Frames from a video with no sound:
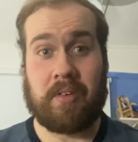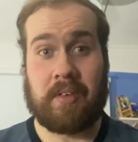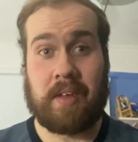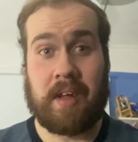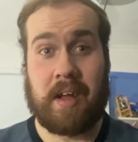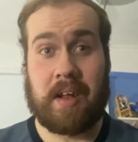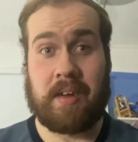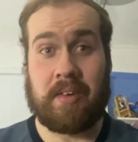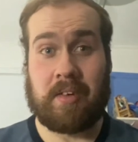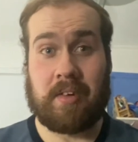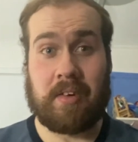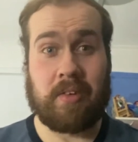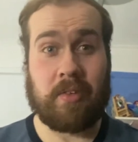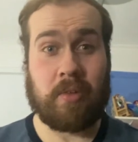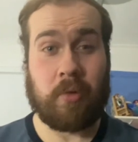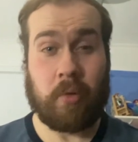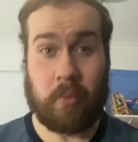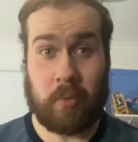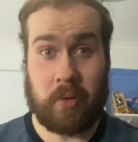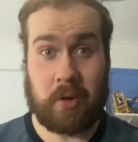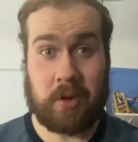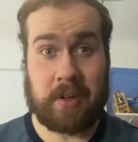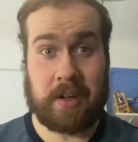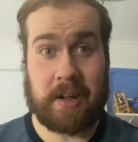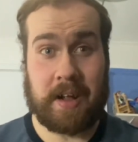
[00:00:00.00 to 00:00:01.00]
then, she's
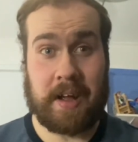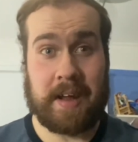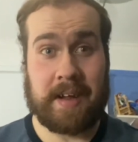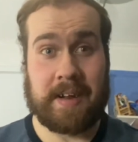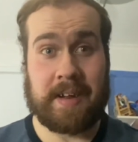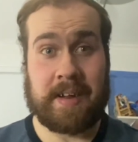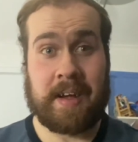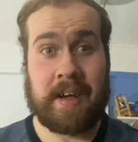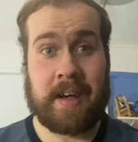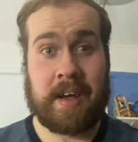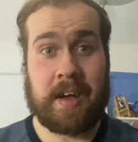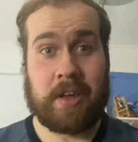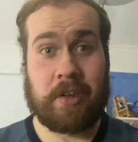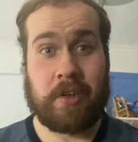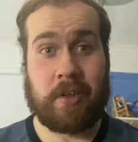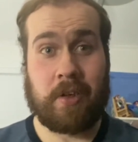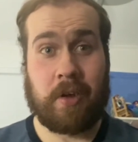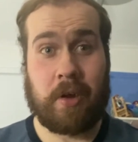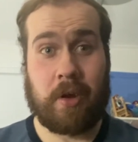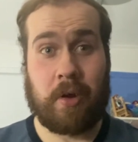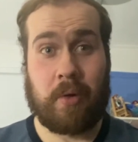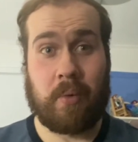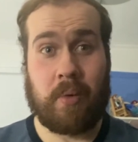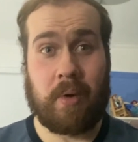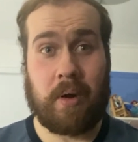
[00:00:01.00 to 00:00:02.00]
always late,
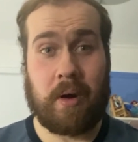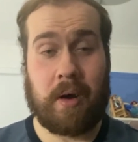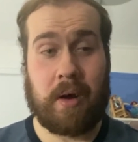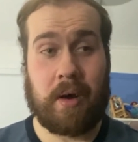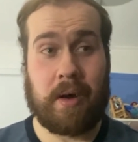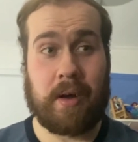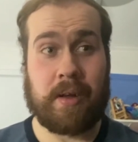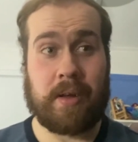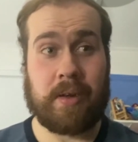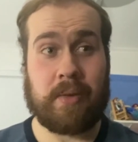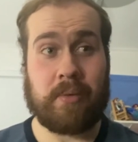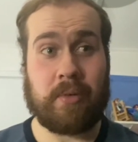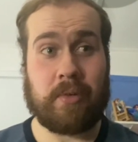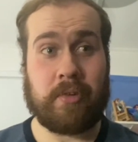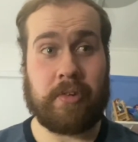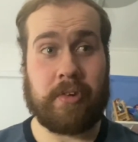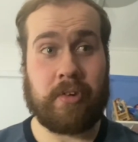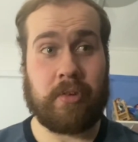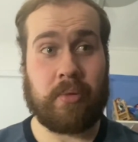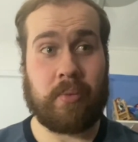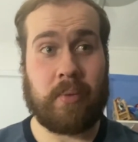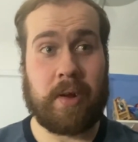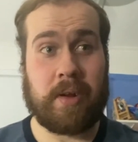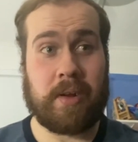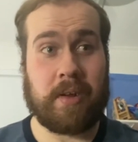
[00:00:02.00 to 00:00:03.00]
so I was
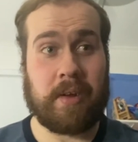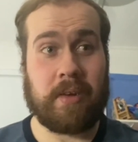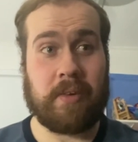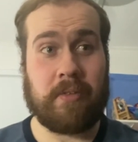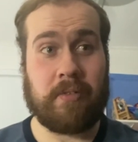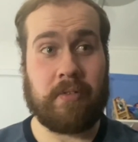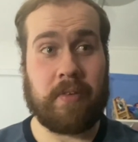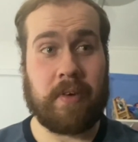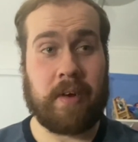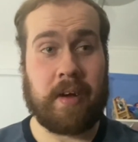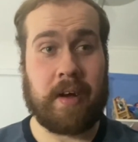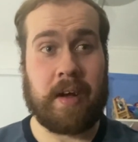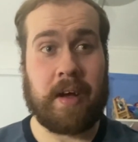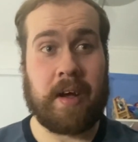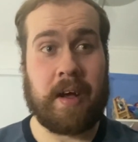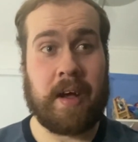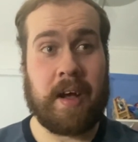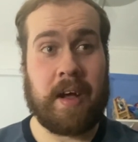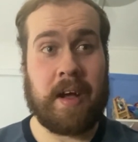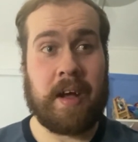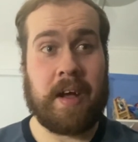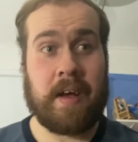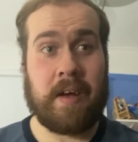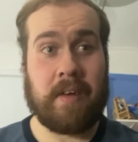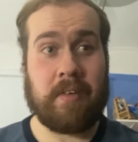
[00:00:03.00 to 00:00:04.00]
just waiting for her.
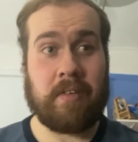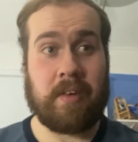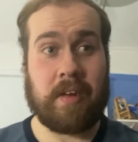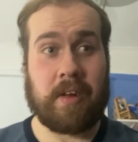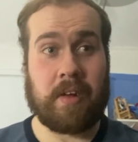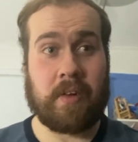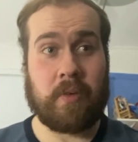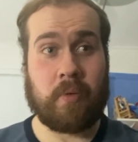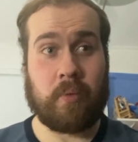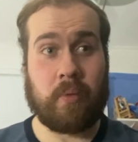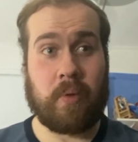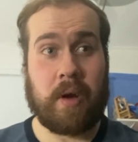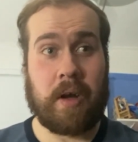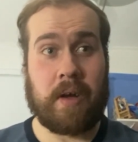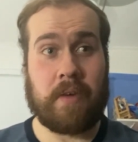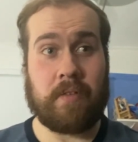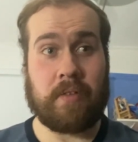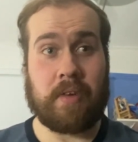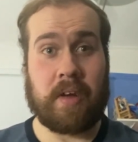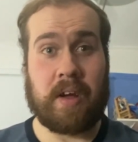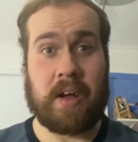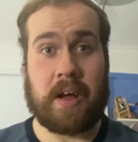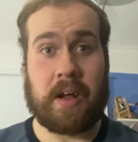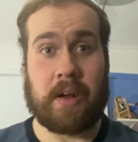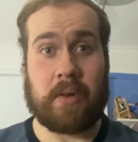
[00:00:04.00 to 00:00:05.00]
She then arrived
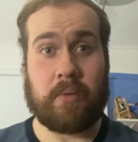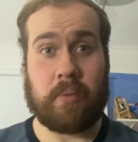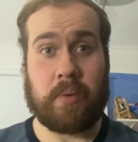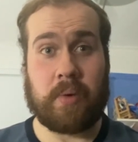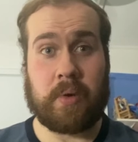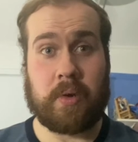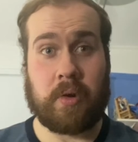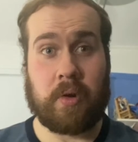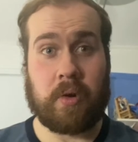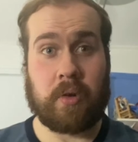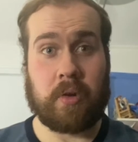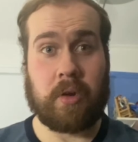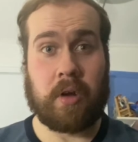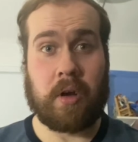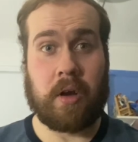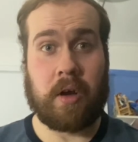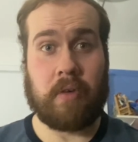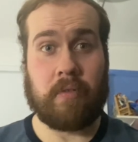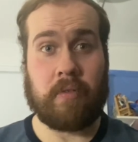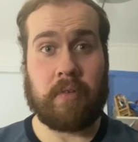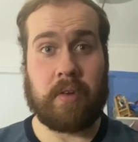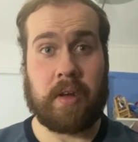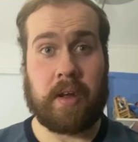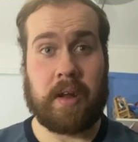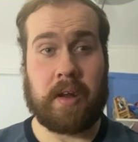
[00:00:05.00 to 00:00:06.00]
and we got
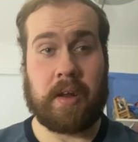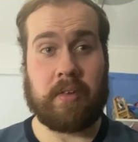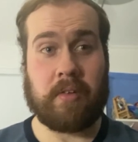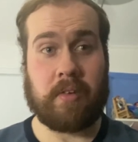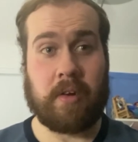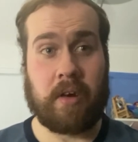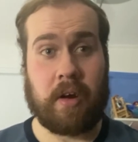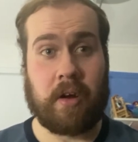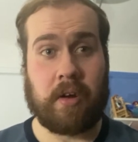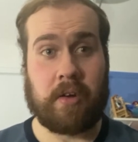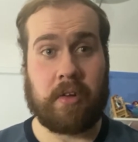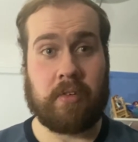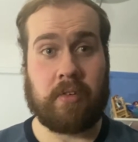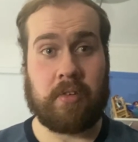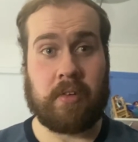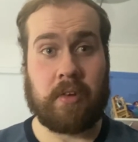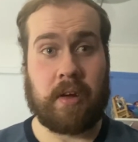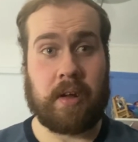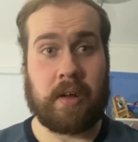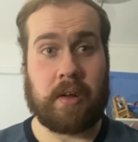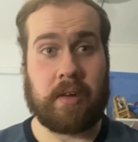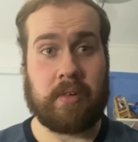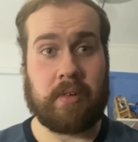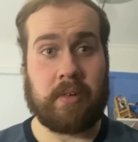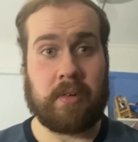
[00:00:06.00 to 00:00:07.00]
Harvey in his harness
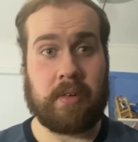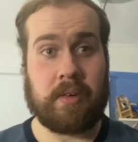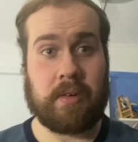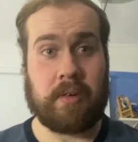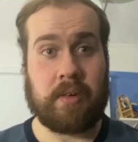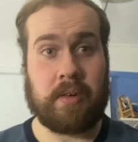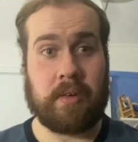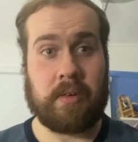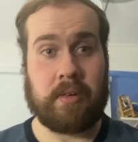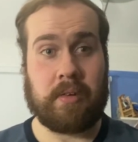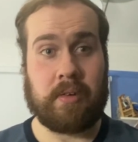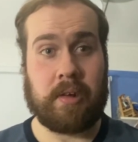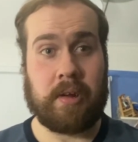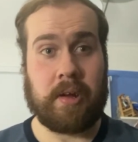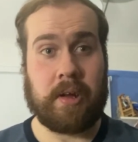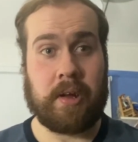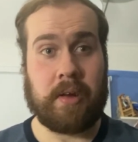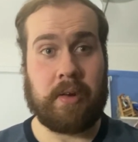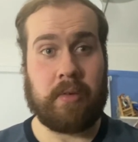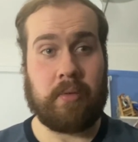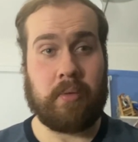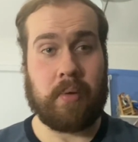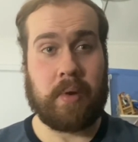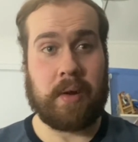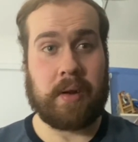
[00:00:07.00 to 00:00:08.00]
and his
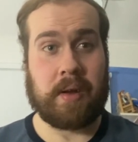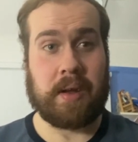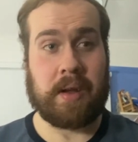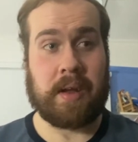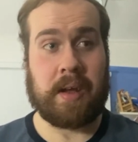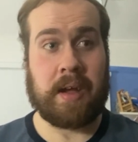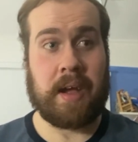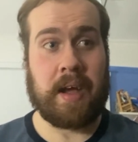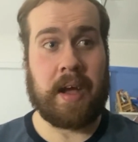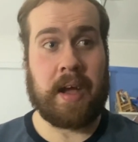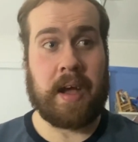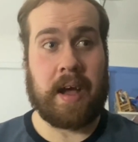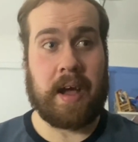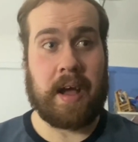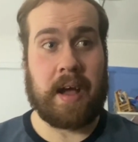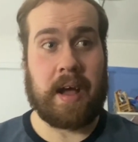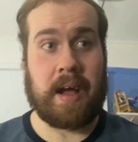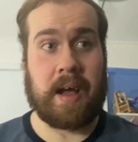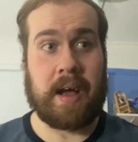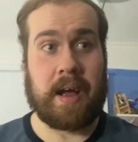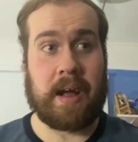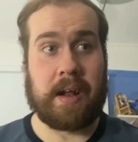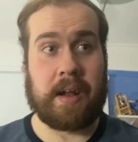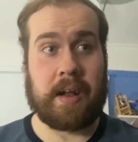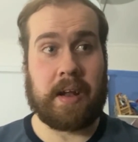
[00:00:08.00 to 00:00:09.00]
lead ready
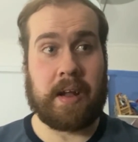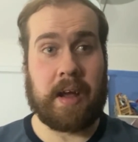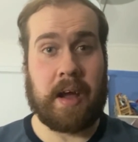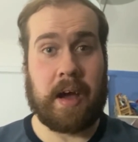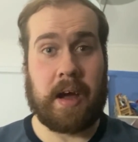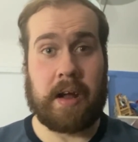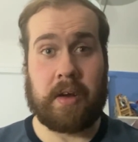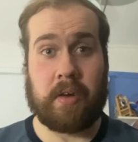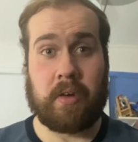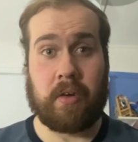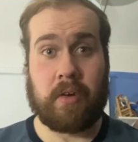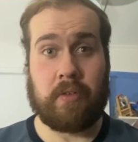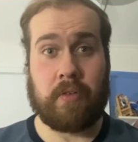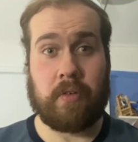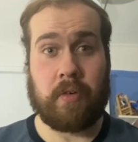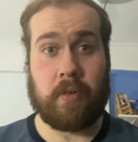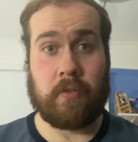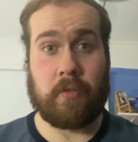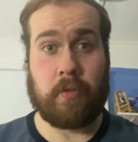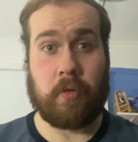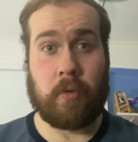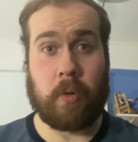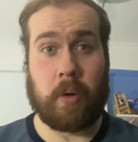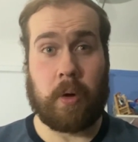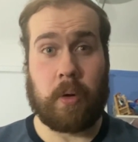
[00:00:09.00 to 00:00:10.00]
and headed off
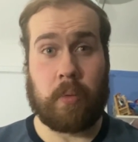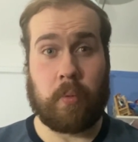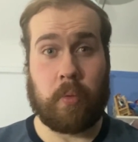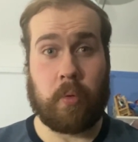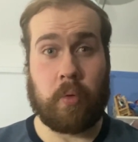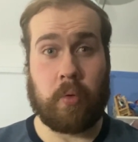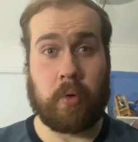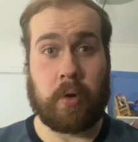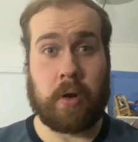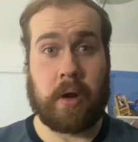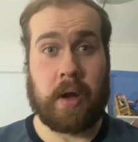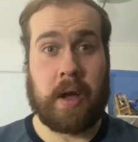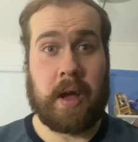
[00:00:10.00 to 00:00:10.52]
for our walk,